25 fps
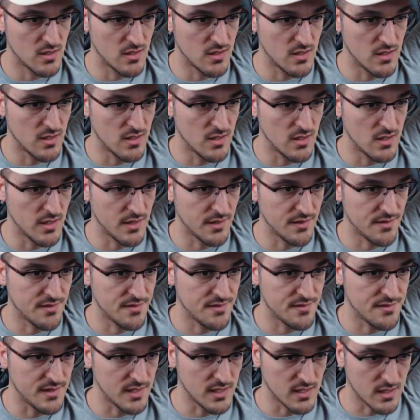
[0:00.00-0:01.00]
I
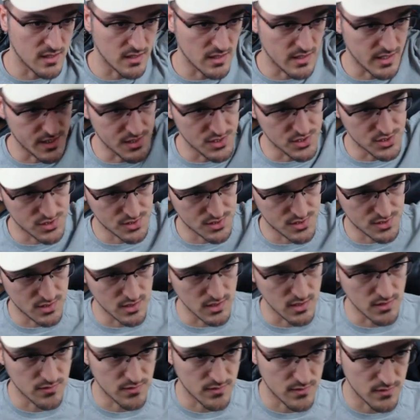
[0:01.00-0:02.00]
think I just
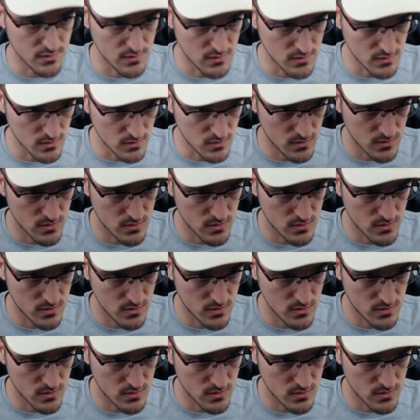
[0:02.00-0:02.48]
need to